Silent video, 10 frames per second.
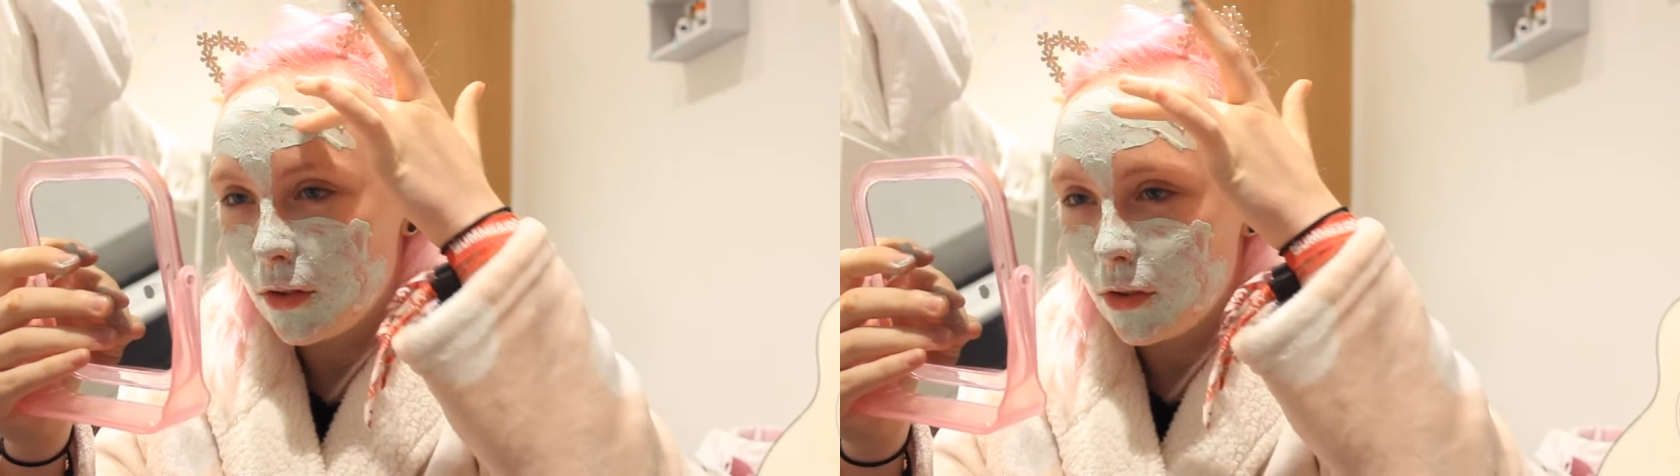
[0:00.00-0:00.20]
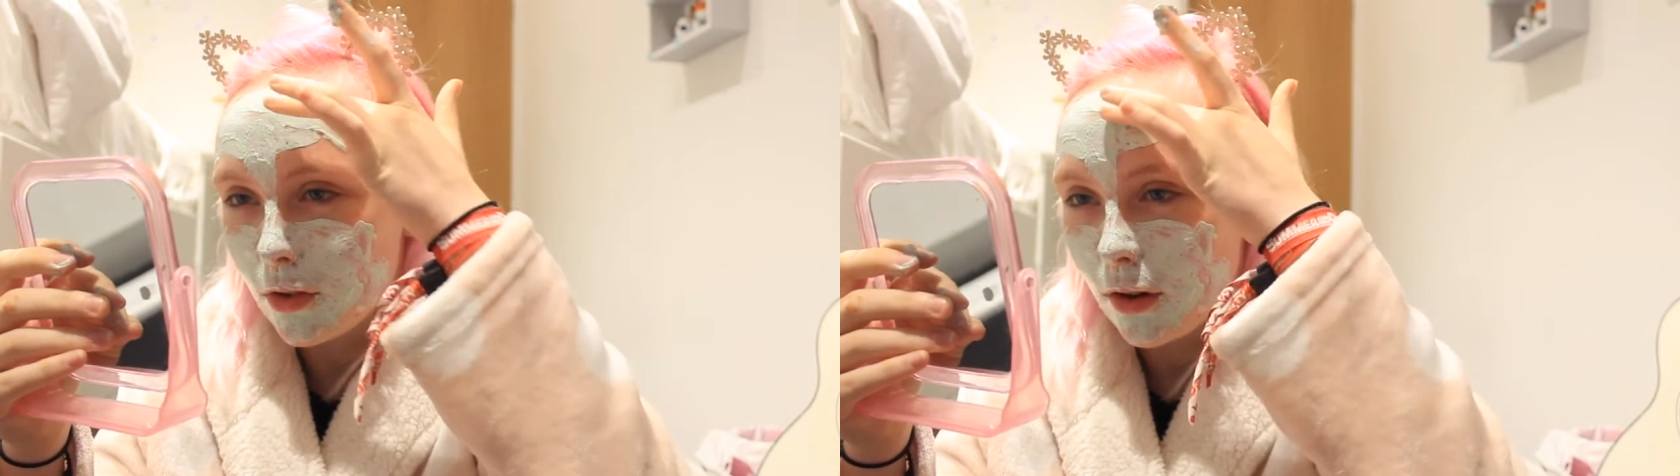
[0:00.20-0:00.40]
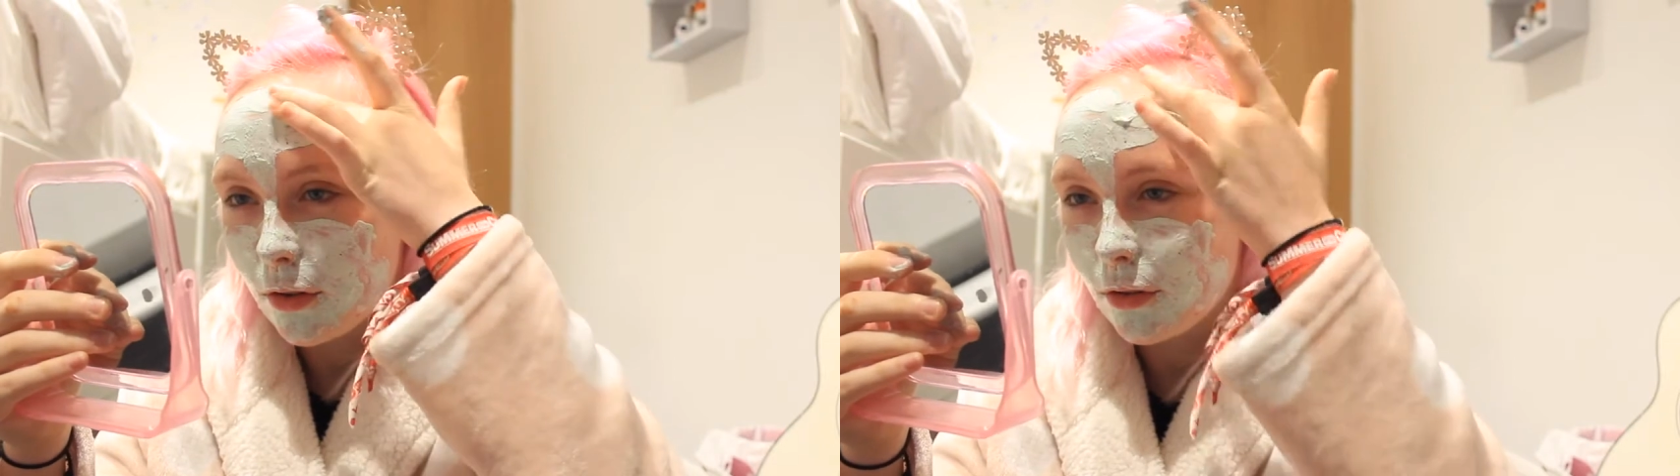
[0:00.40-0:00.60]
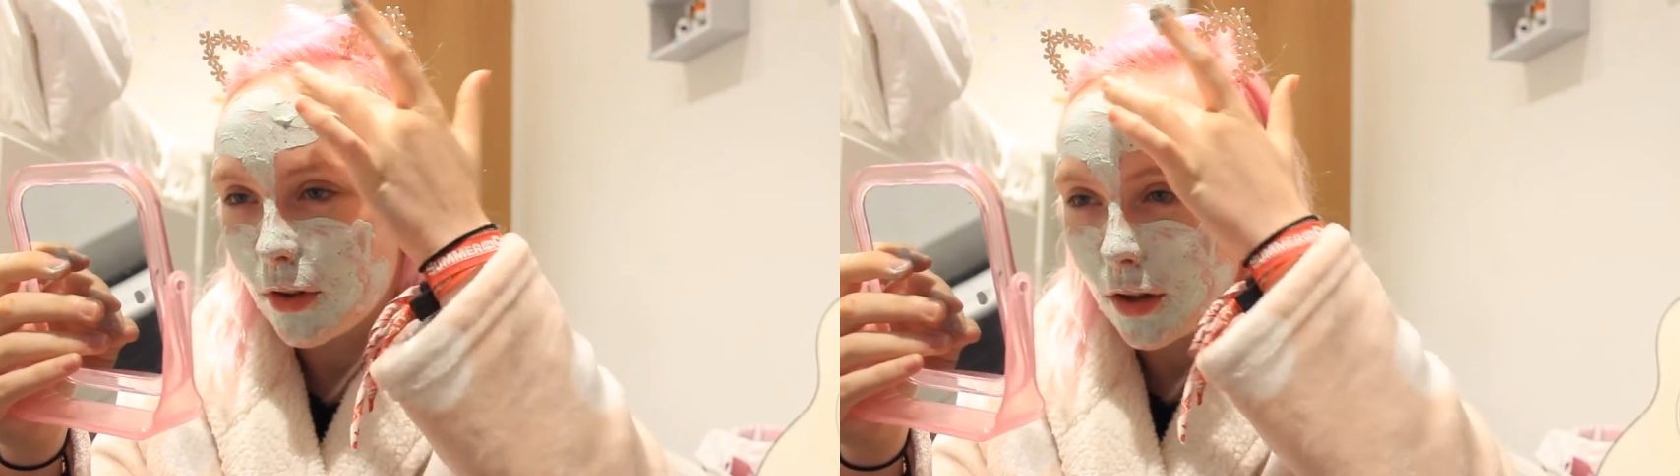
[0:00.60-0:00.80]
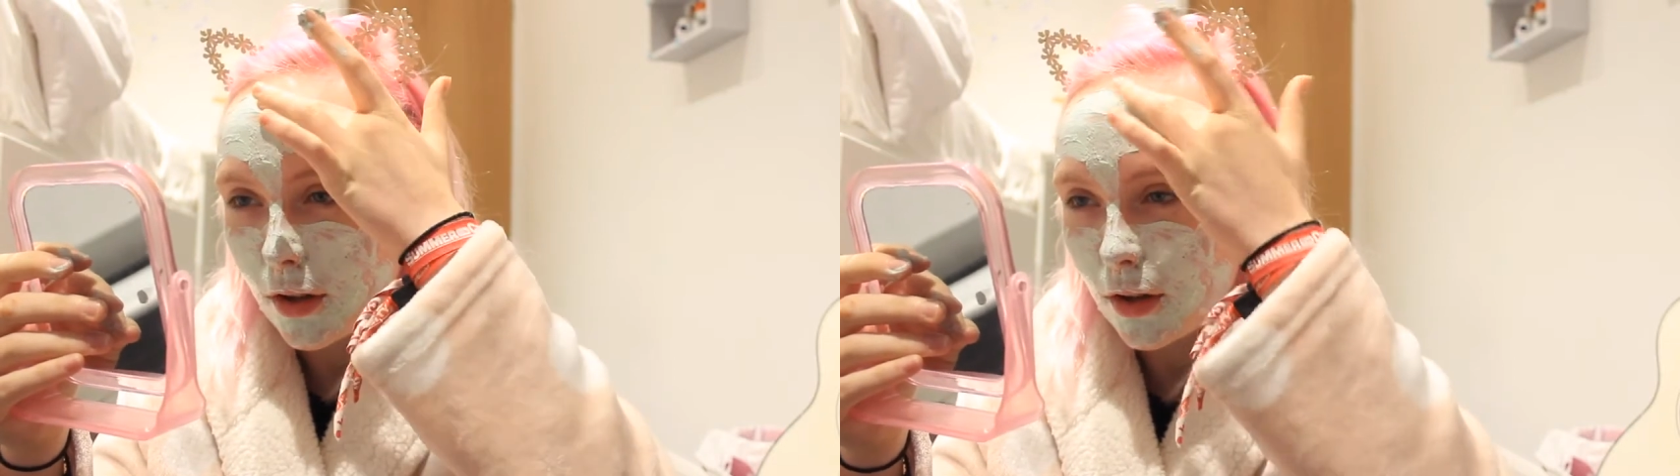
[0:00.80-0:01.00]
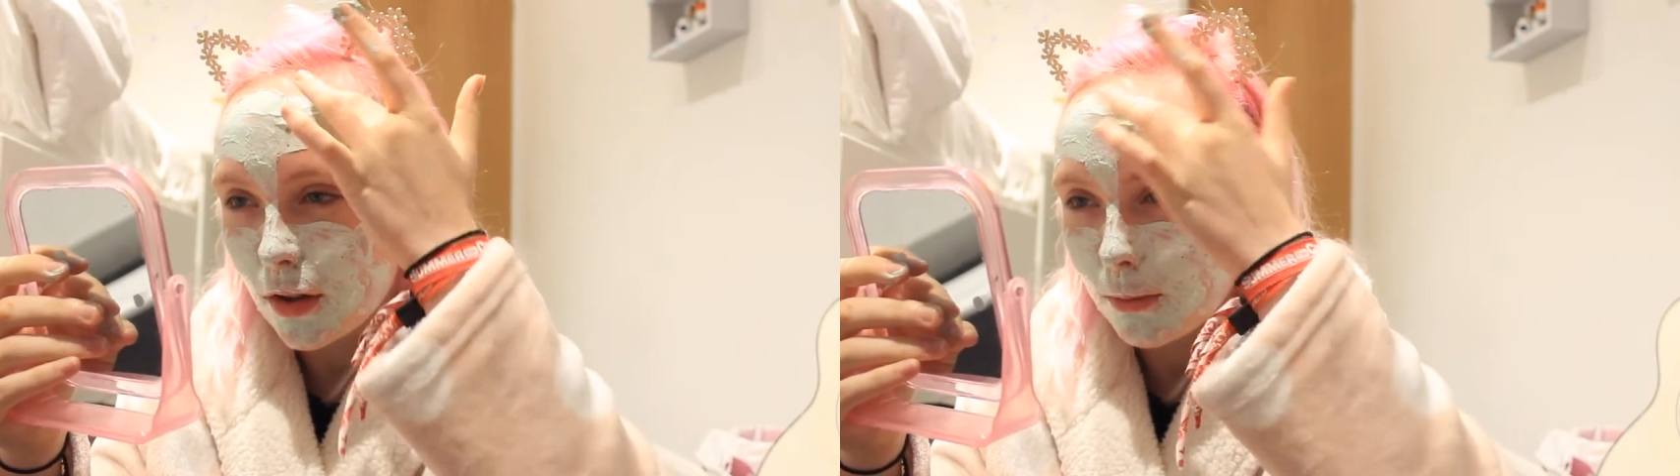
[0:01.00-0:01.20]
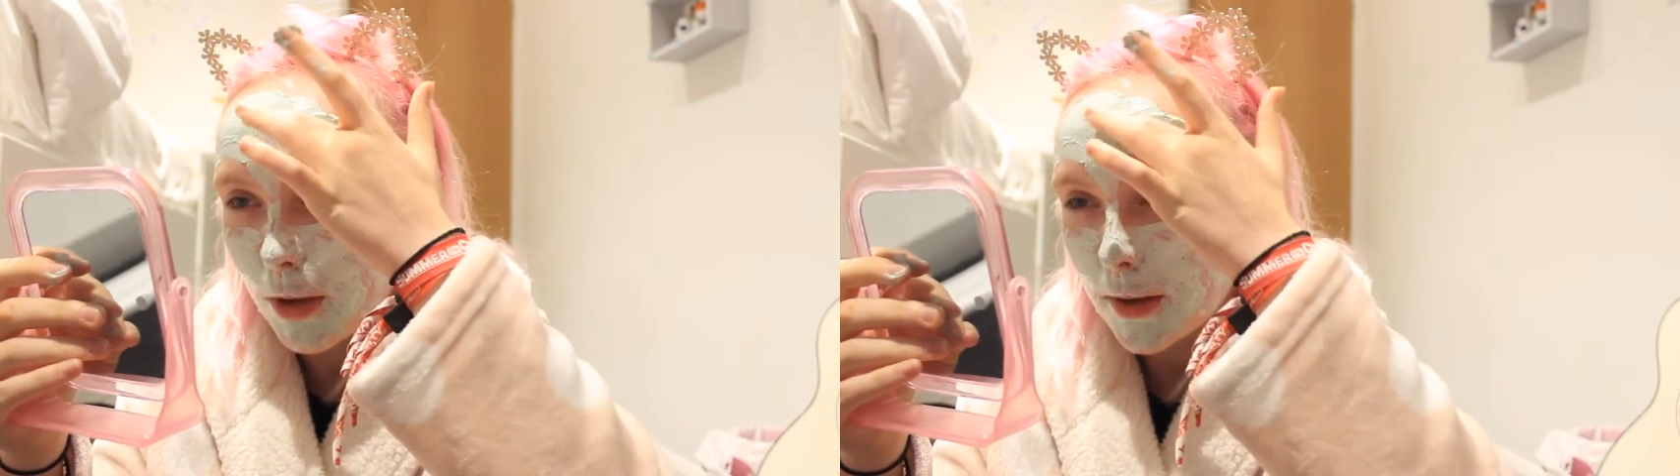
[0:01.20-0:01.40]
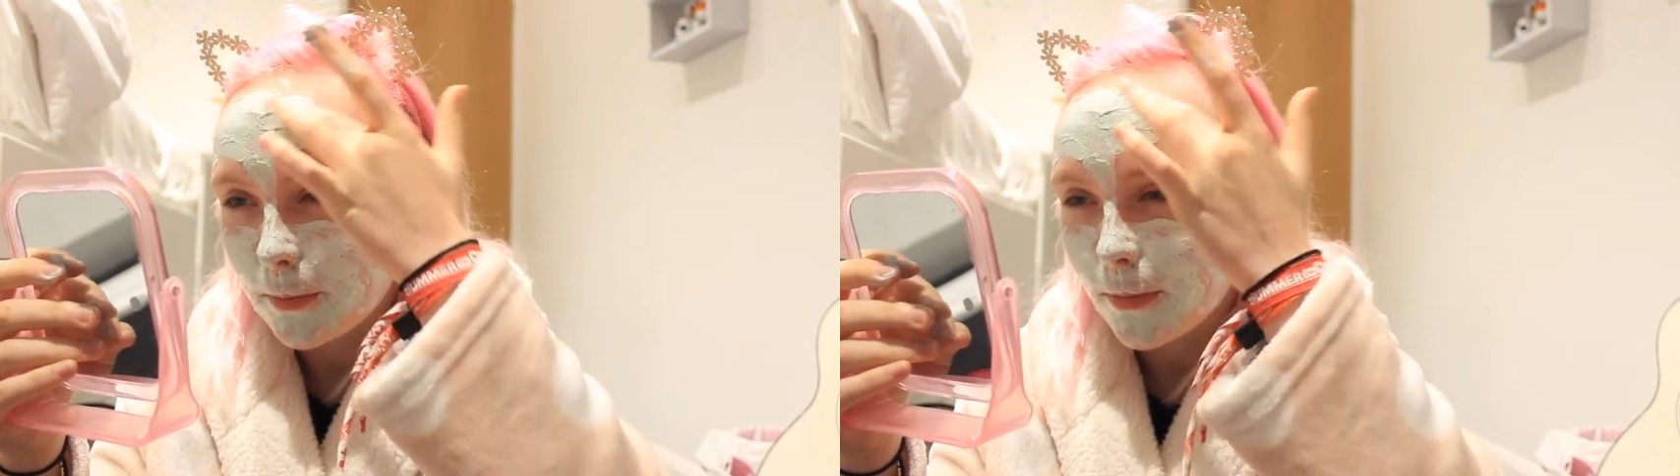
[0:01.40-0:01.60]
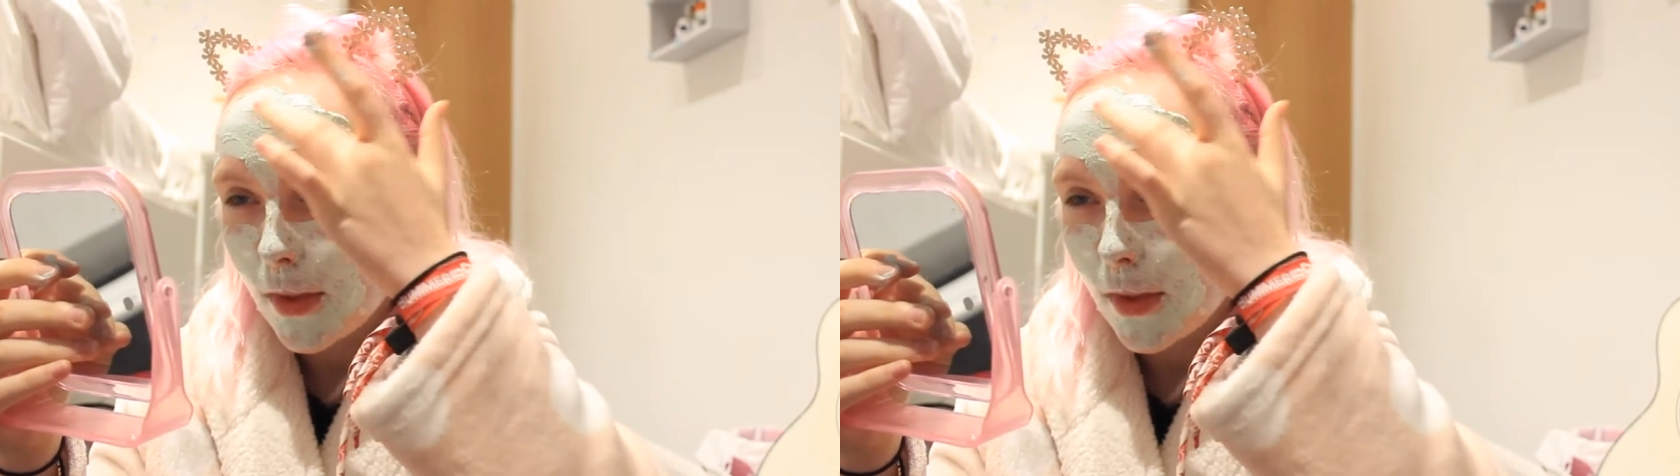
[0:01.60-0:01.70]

stuff in the May.